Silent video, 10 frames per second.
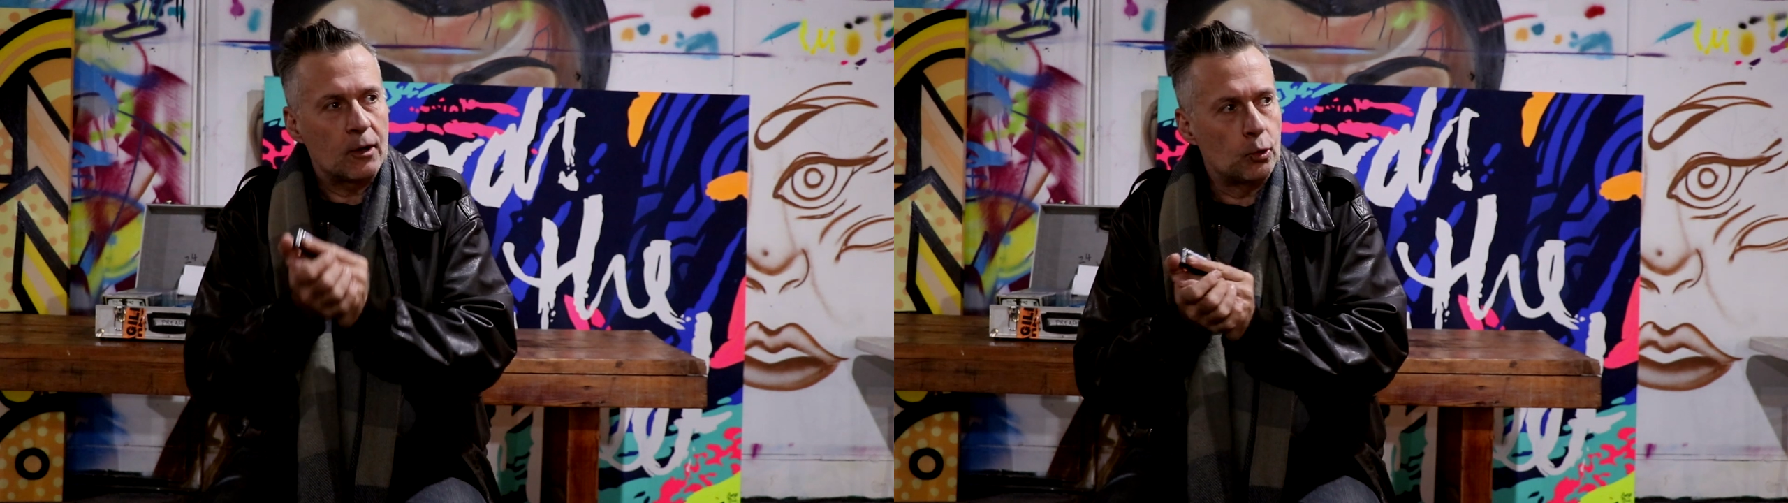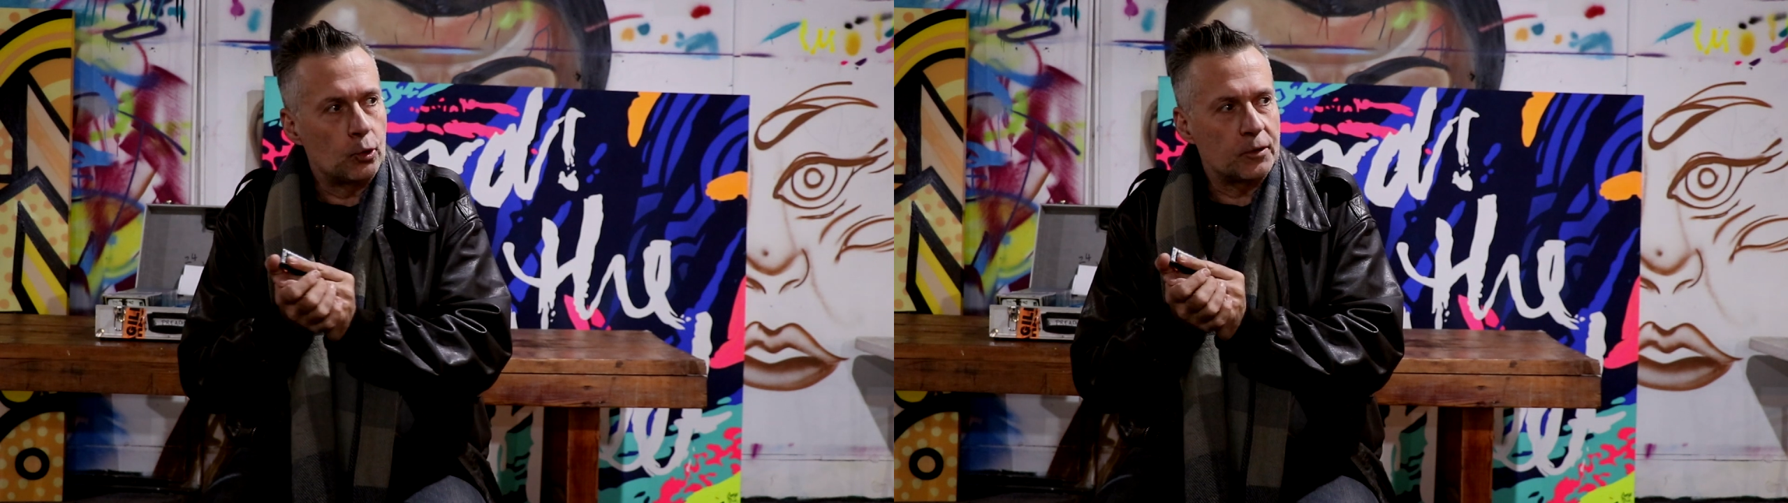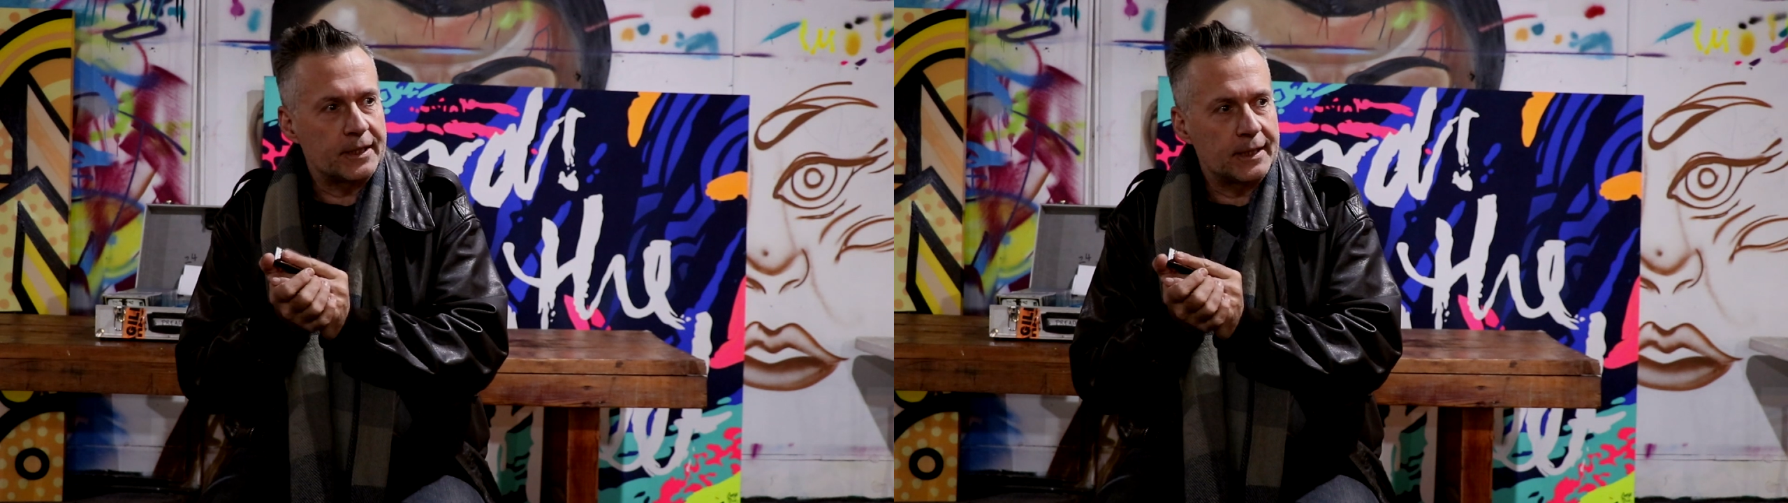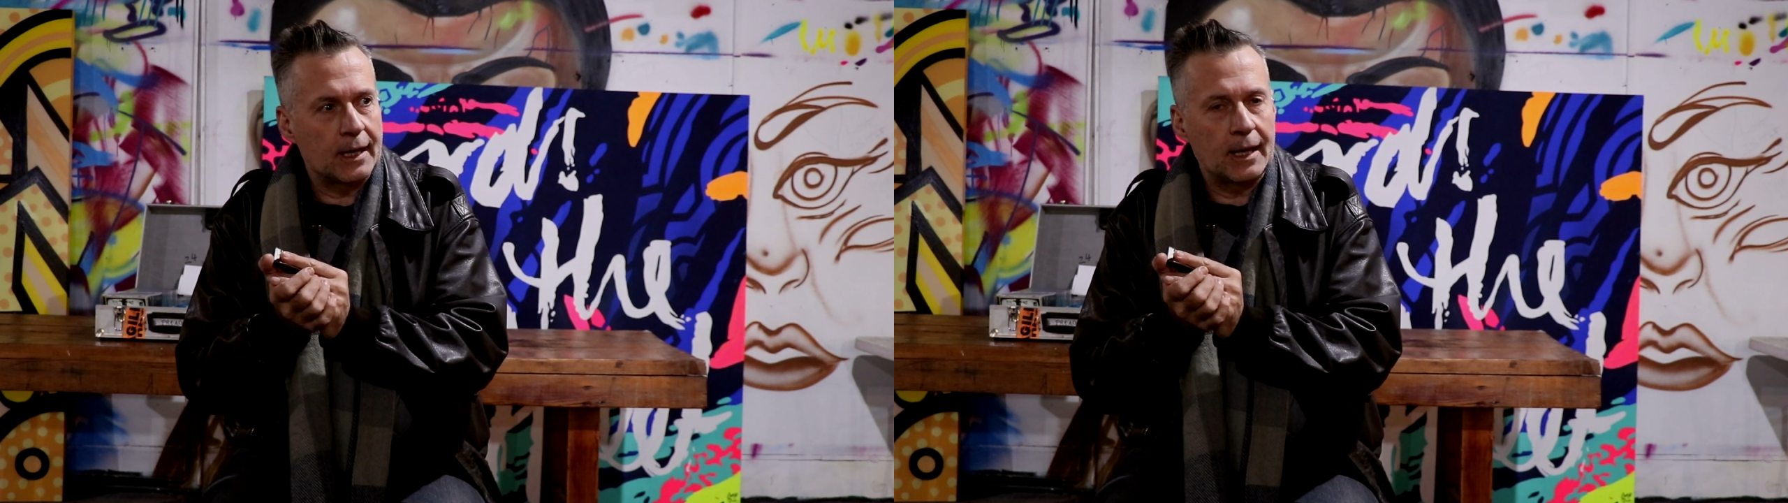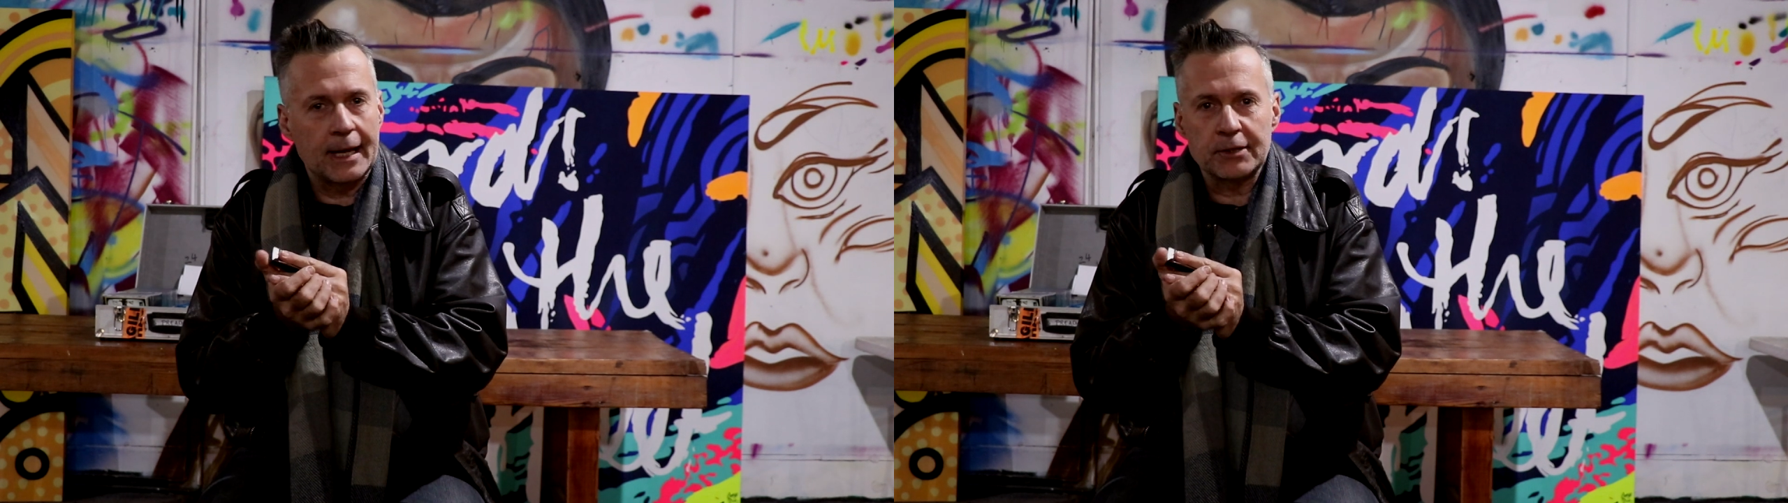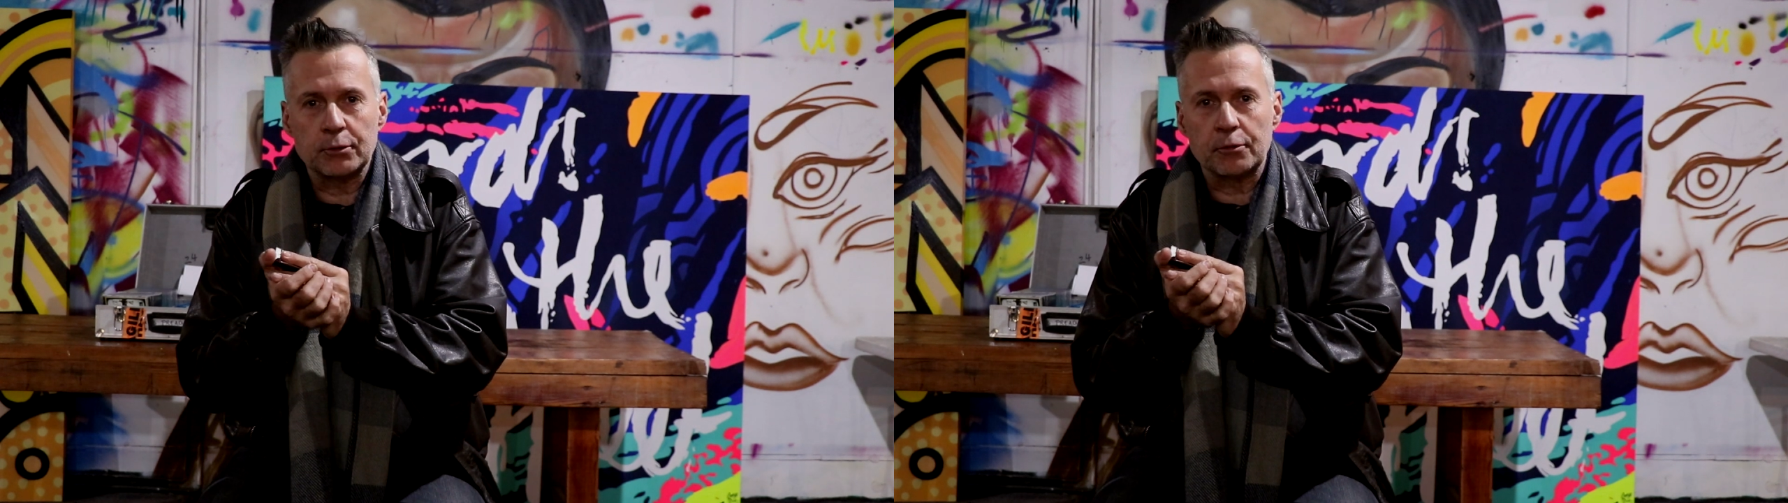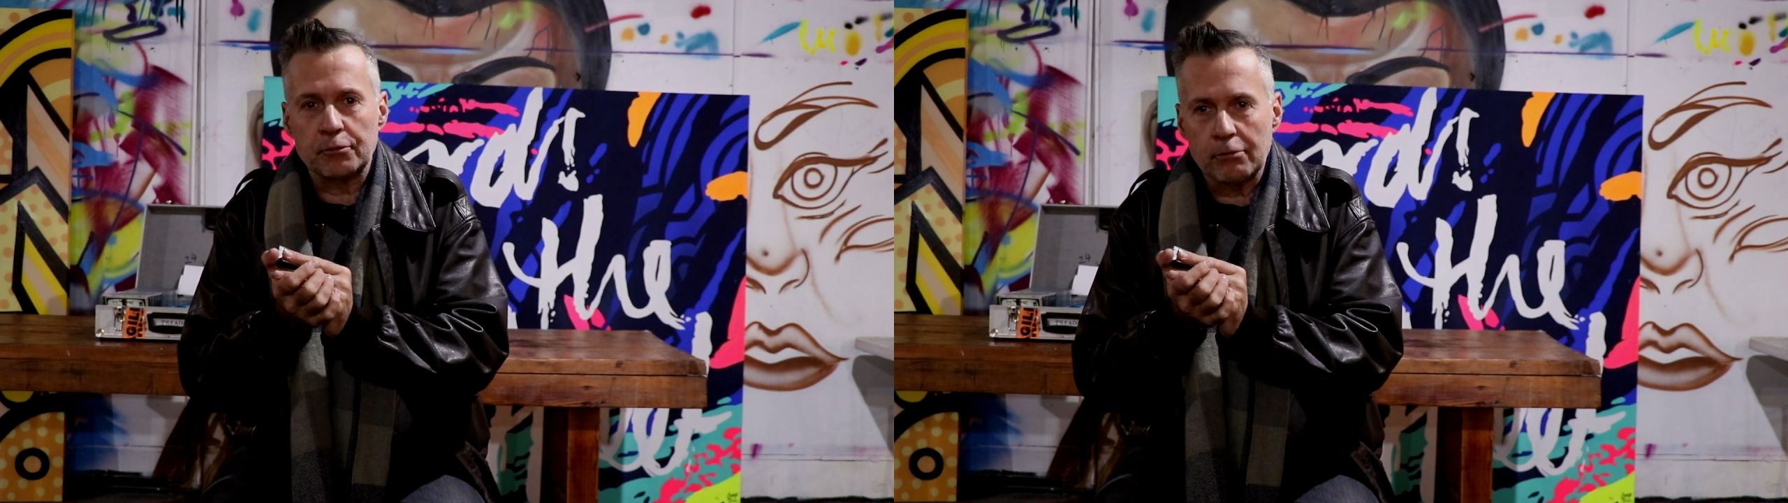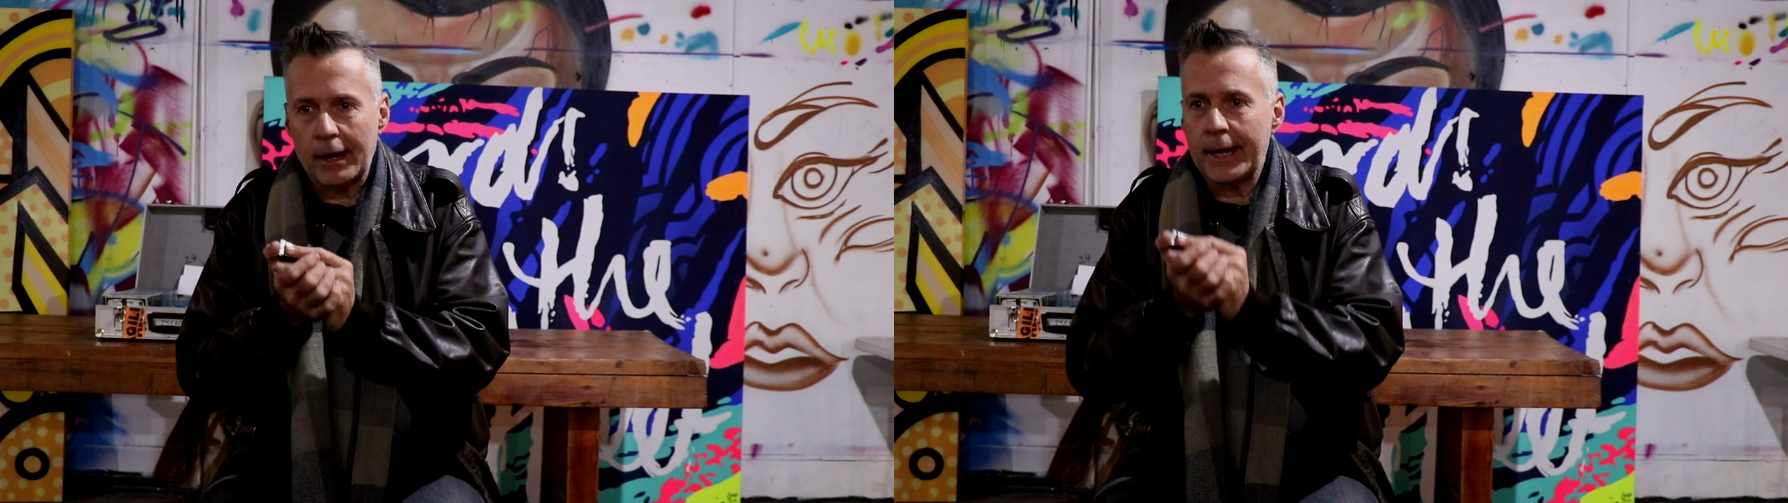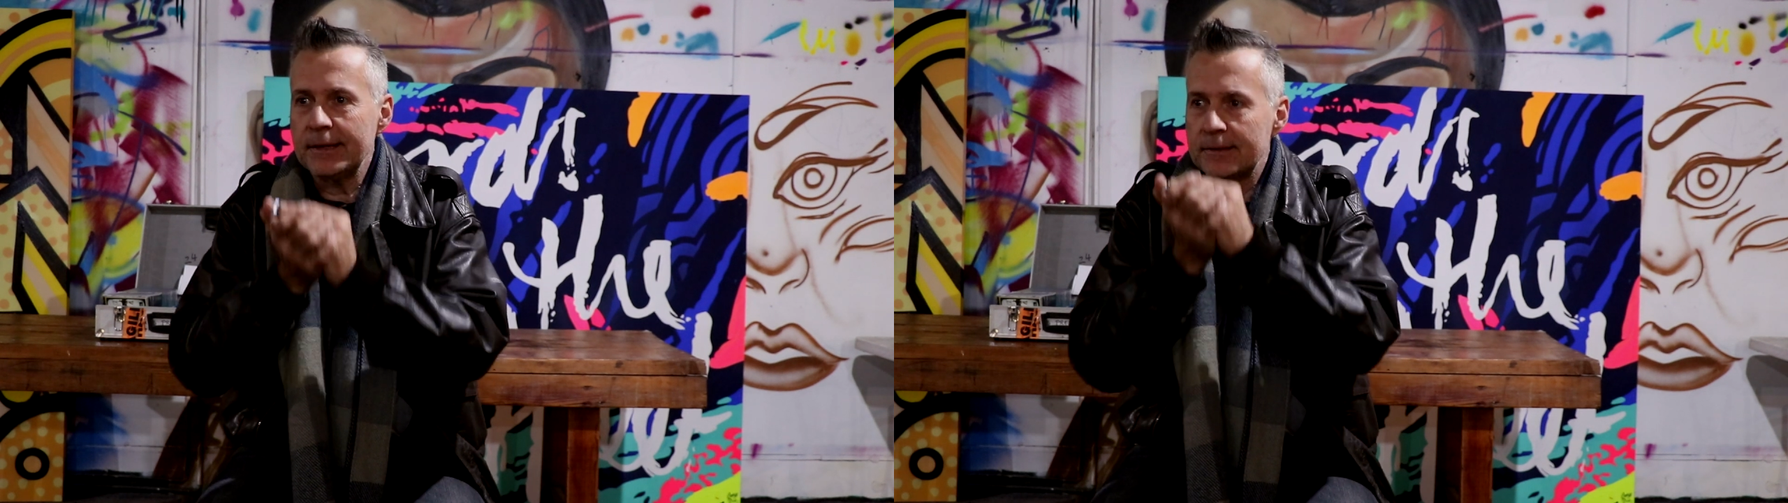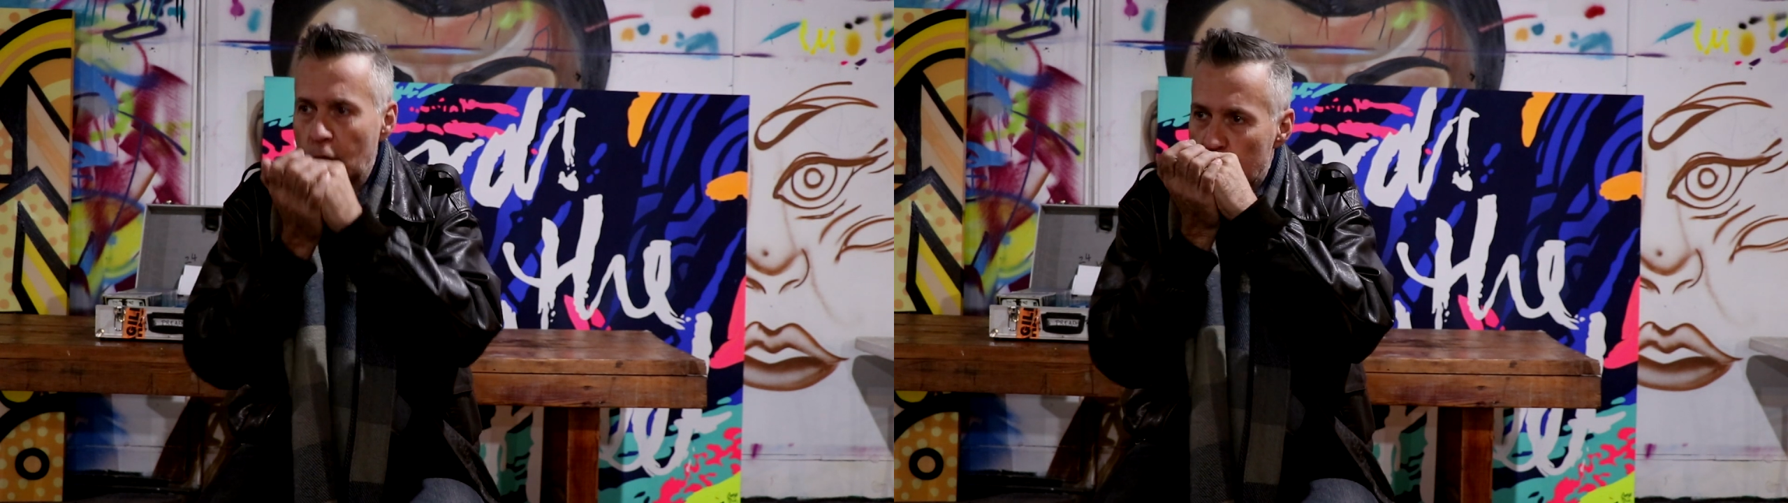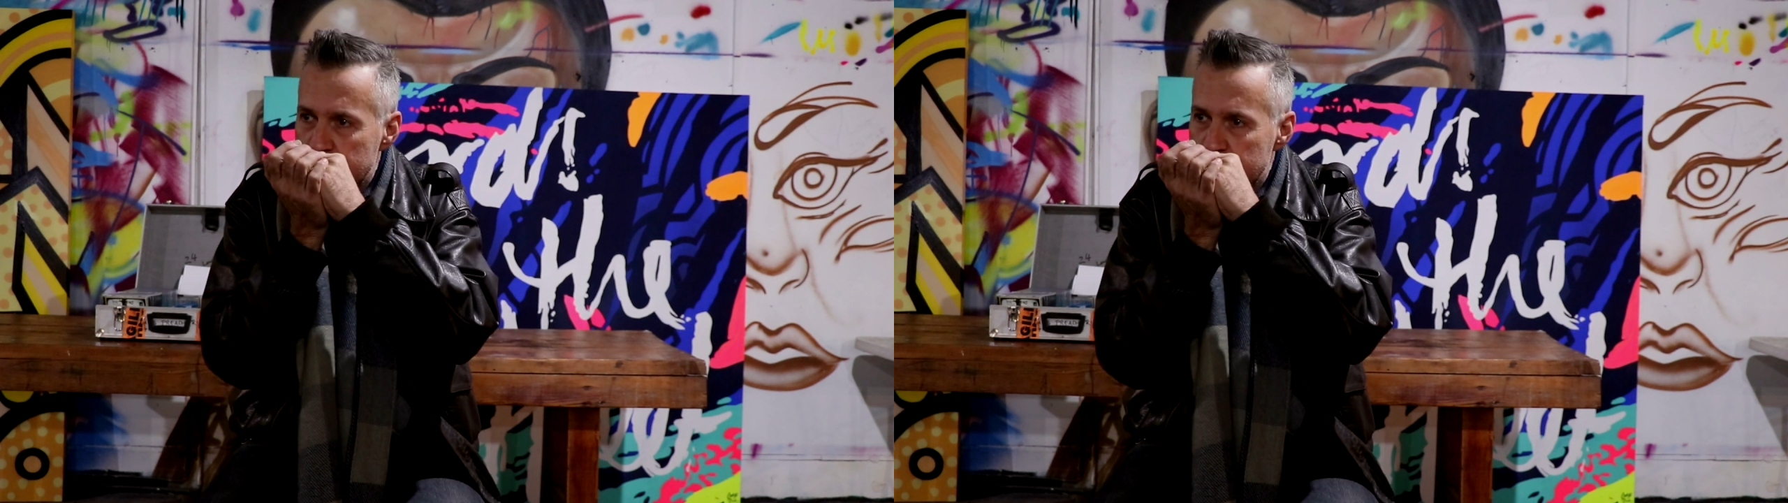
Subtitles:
or the actual train. So